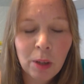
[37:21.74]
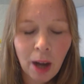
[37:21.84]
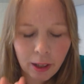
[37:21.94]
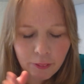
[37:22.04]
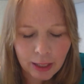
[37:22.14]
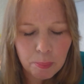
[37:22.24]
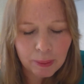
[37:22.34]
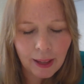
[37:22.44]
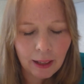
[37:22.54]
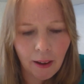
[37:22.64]
kind of keeping
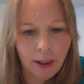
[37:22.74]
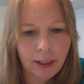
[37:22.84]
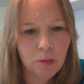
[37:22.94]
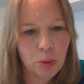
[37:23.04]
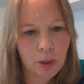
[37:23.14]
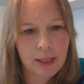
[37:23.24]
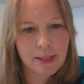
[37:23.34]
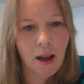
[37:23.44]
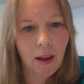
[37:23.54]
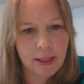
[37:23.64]
that line really
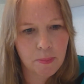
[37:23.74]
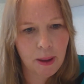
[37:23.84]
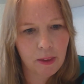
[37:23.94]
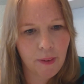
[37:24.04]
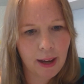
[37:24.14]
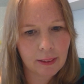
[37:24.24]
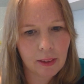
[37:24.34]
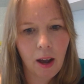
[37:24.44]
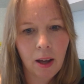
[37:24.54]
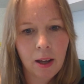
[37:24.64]
tight about the fact
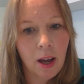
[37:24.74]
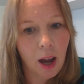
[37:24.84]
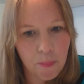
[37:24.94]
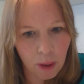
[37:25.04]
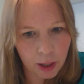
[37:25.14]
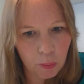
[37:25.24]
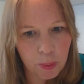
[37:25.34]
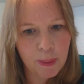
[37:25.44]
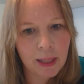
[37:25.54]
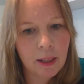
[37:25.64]
that I might not be
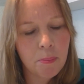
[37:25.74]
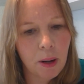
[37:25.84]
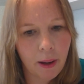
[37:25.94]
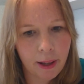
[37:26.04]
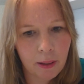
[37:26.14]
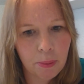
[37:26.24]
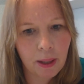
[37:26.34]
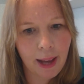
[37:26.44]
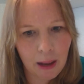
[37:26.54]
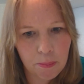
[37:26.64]
being compliant, but
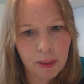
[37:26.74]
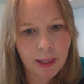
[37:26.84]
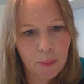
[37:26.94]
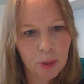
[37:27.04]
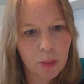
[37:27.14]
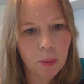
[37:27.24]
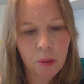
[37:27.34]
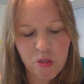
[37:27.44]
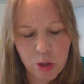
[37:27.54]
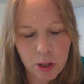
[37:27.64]
I am being amicable. I
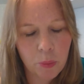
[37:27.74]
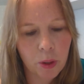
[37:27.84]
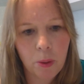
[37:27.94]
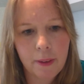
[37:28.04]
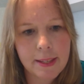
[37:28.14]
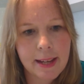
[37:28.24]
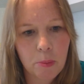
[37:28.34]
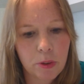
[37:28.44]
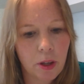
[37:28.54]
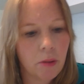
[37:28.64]
really want to work this out
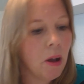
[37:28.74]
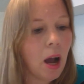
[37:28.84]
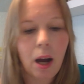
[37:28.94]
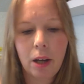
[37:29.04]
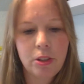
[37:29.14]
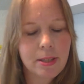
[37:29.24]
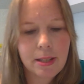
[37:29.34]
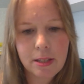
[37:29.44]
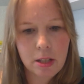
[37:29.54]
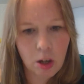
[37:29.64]
with you. I just
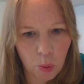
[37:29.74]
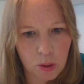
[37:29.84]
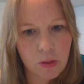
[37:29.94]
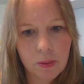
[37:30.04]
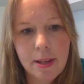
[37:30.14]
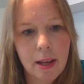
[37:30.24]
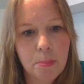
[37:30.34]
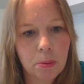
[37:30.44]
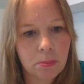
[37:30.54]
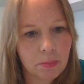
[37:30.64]
need to know what's on the
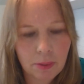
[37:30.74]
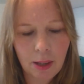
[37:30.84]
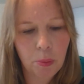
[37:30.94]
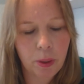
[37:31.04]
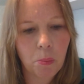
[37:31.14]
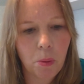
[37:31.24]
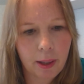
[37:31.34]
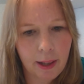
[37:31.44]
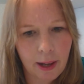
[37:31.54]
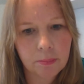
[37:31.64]
table. Then we can work
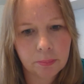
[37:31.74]
it out.